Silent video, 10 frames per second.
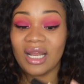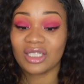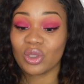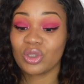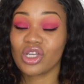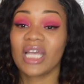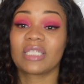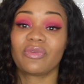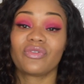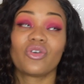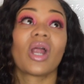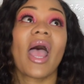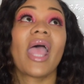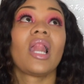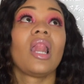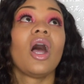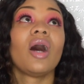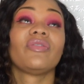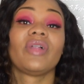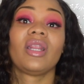And I told you guys before, I
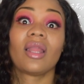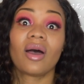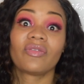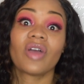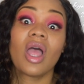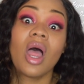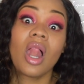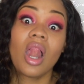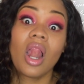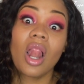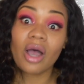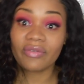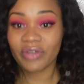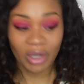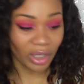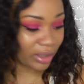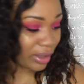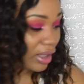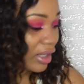love, love, love color.